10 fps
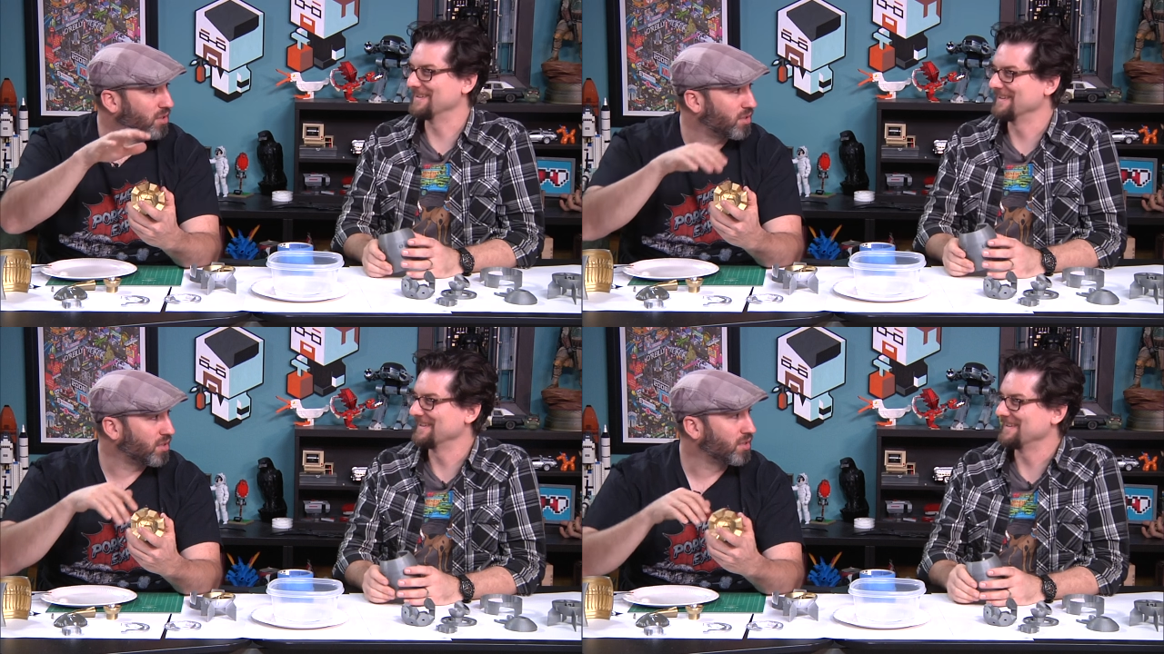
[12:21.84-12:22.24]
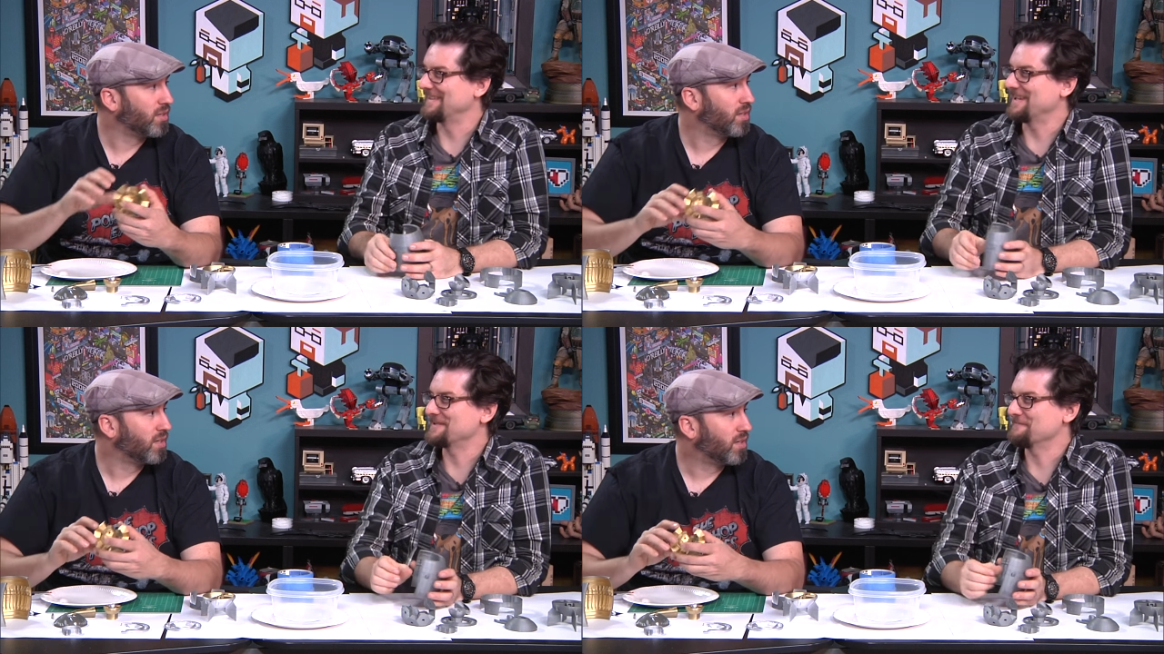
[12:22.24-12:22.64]
Speaker 1: look.
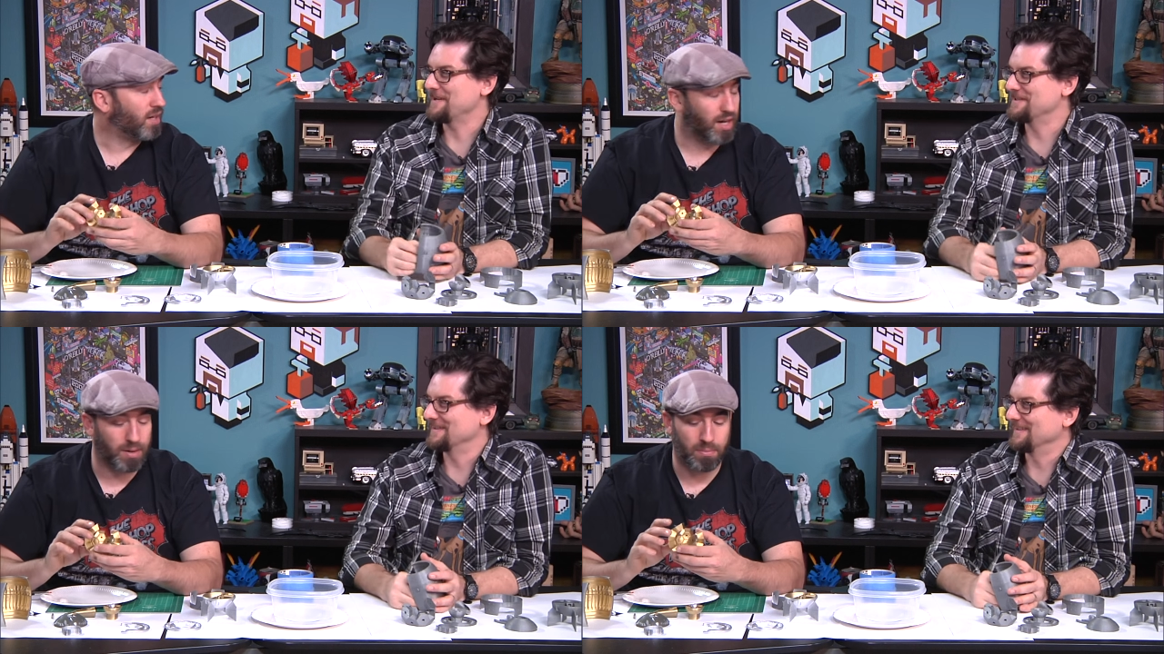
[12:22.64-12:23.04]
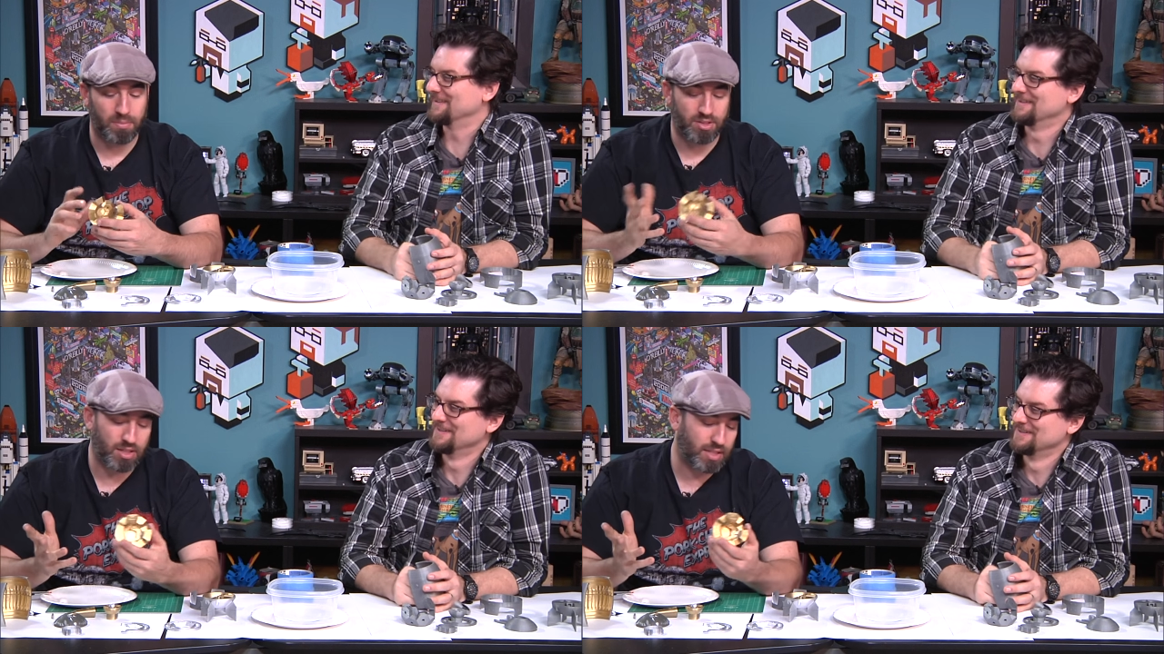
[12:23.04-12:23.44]
That's um, amazing. Um,
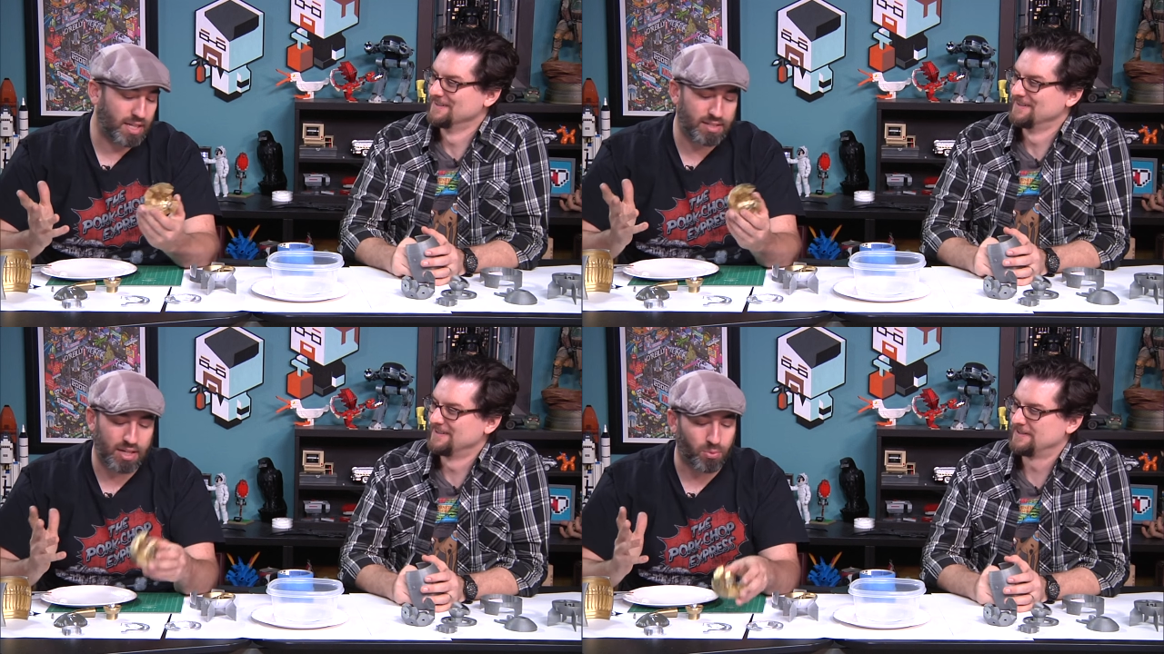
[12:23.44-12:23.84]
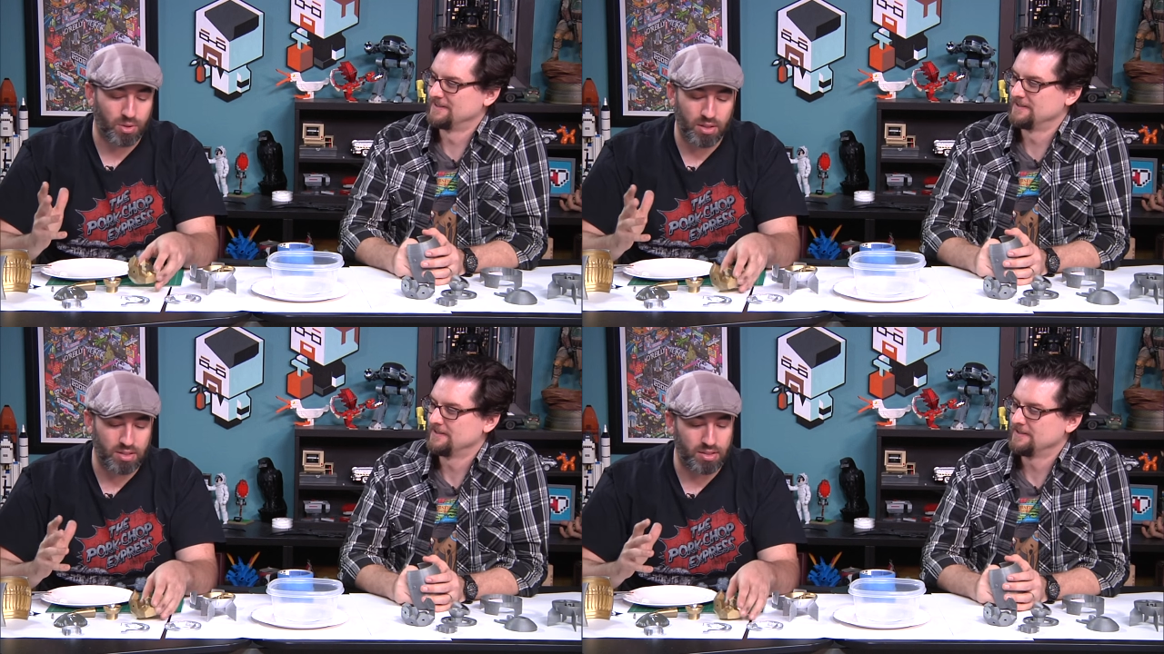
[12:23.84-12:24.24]
that's like a
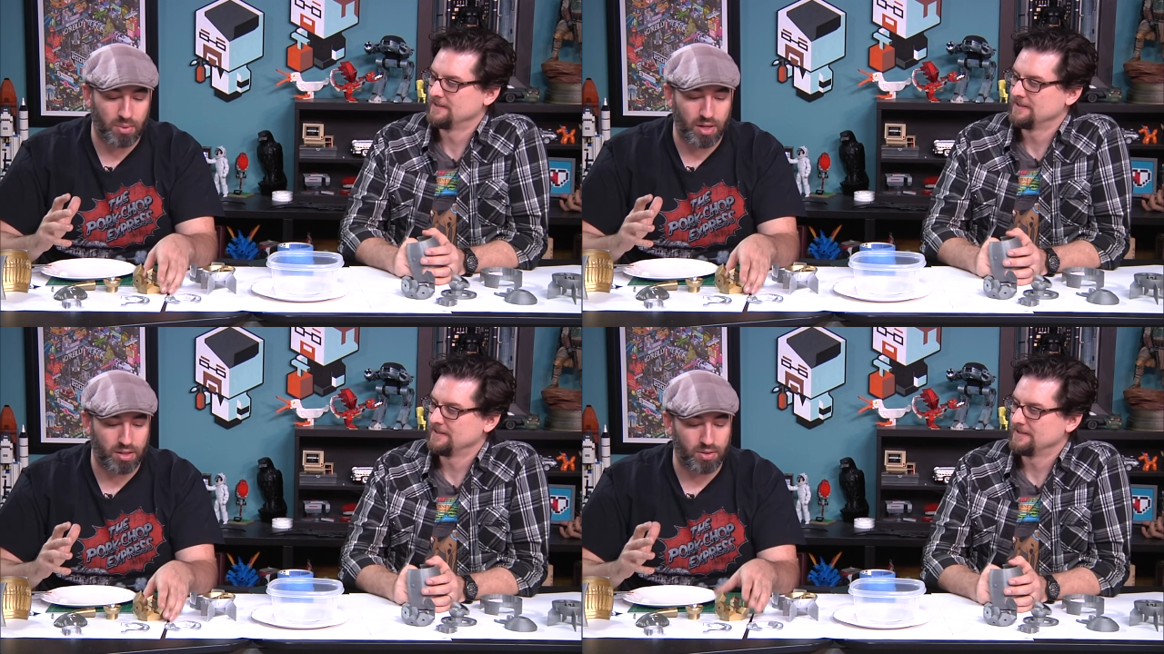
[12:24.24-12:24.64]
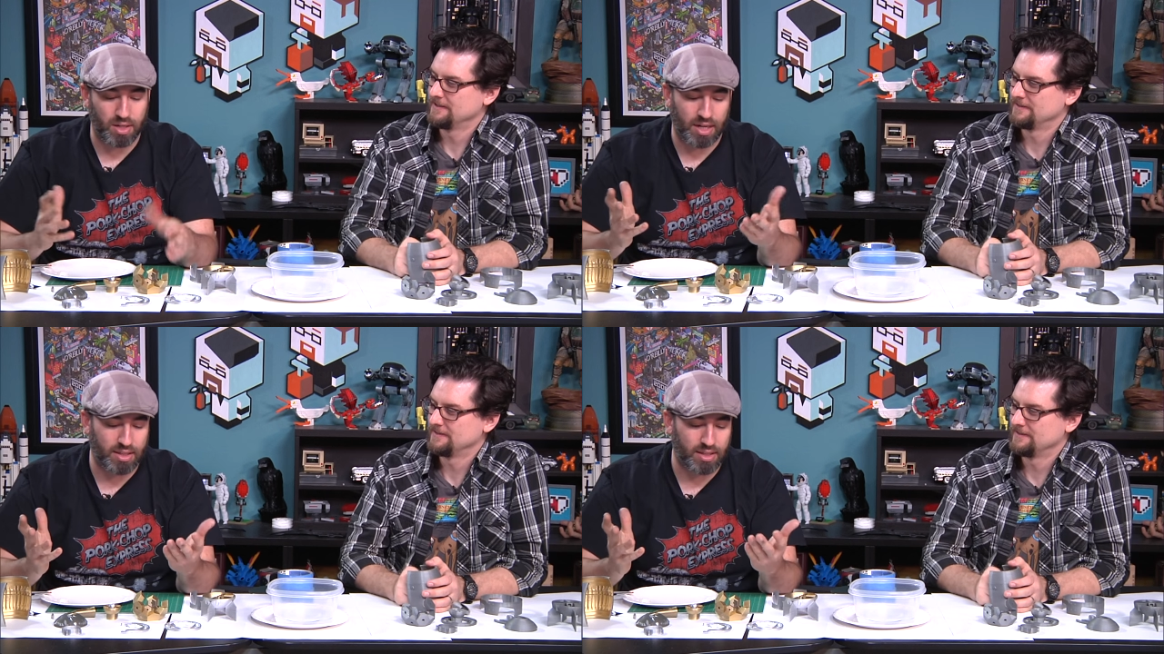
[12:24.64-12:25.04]
real easy way to do it,
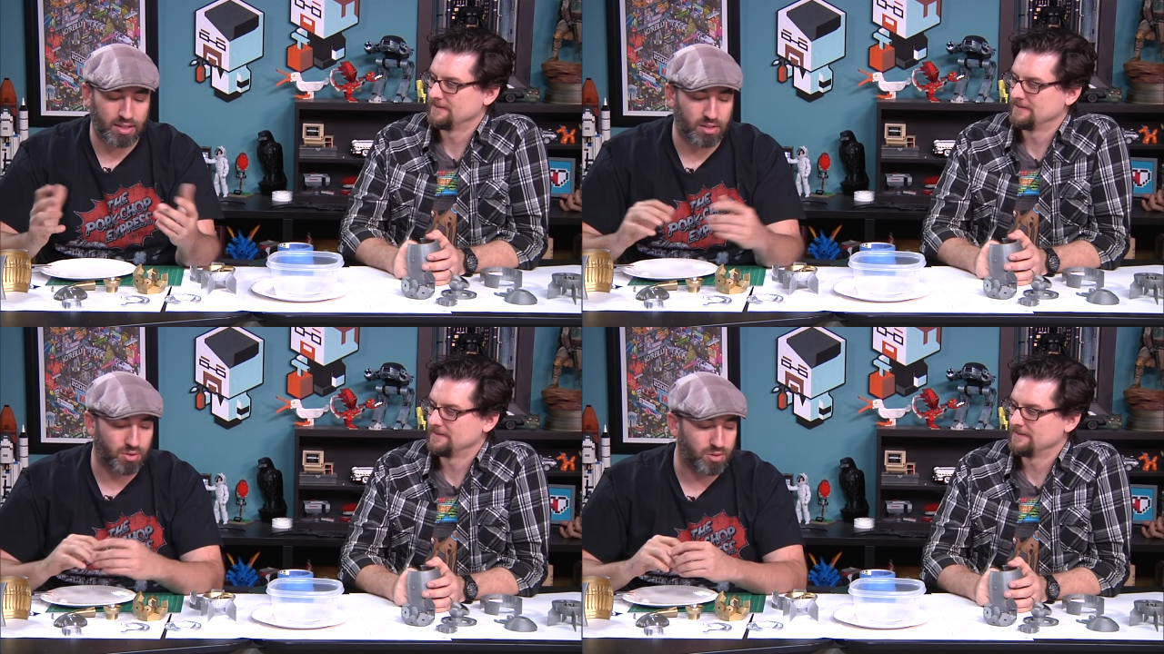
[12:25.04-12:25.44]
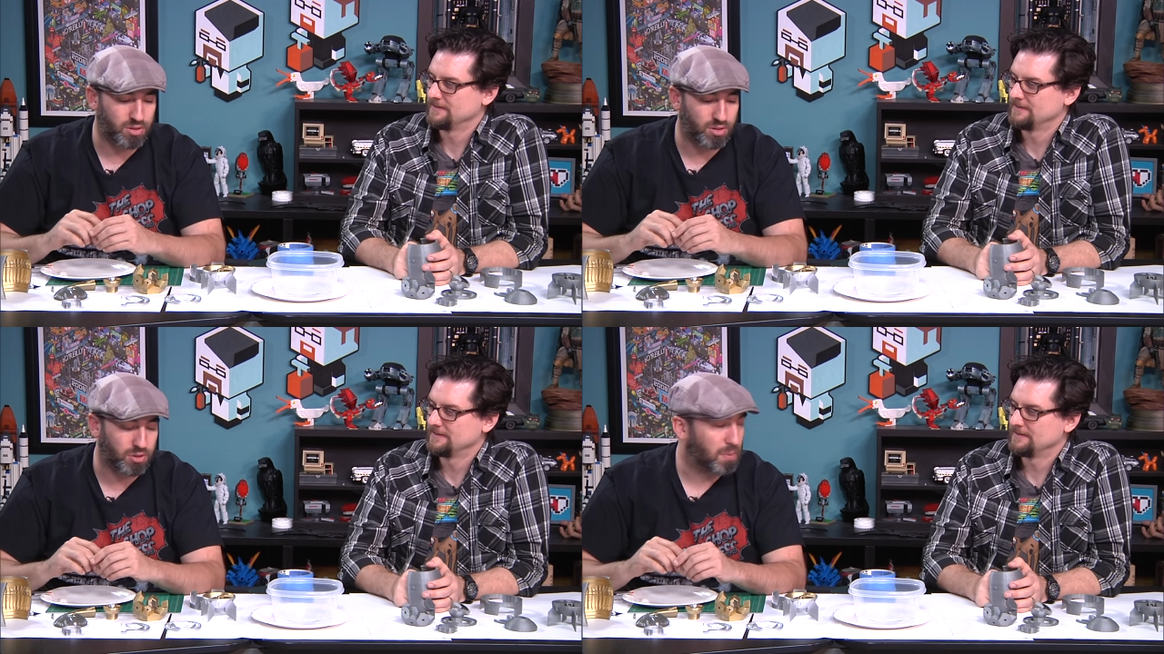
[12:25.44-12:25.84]
and I think that those
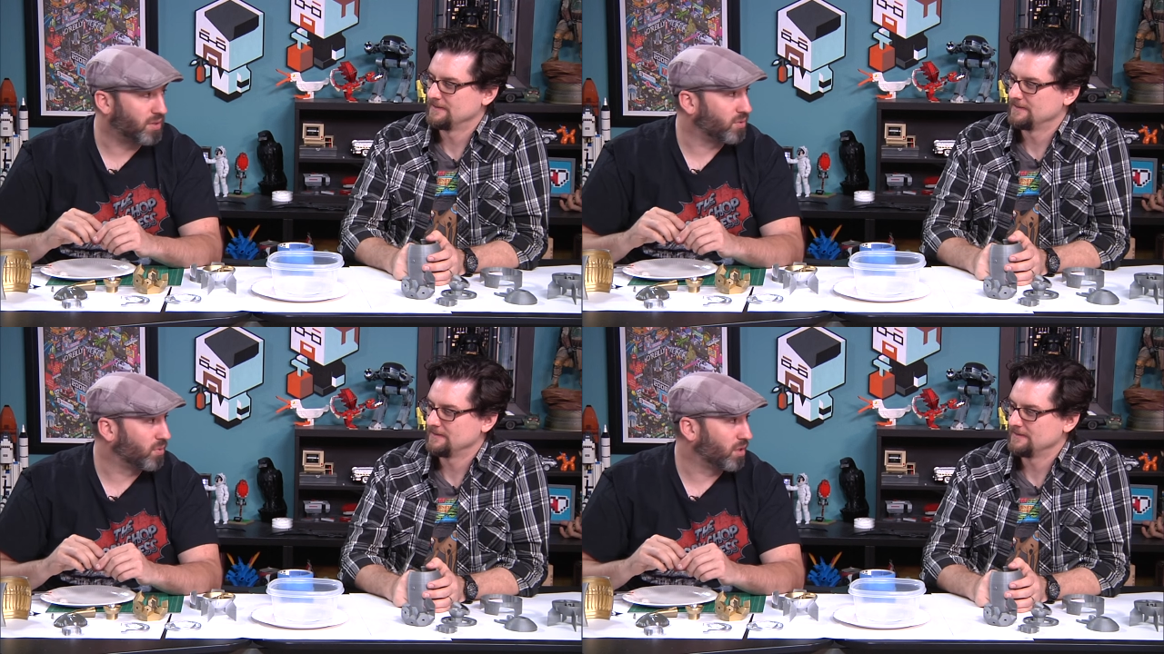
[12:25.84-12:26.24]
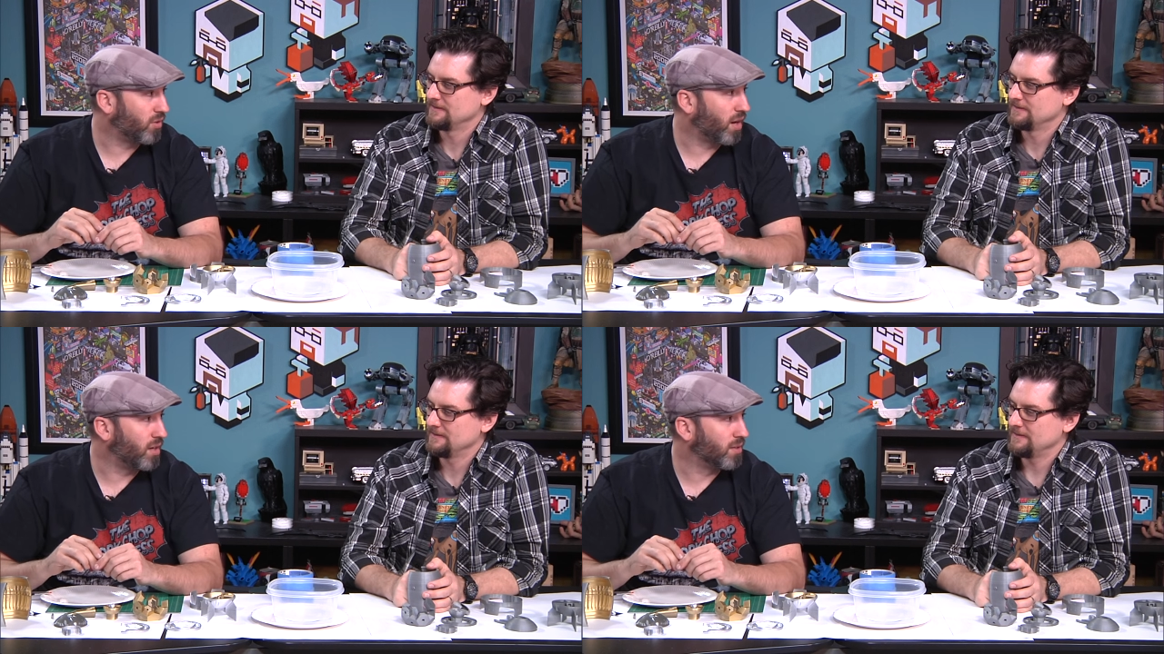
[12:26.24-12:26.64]
those paints are really great.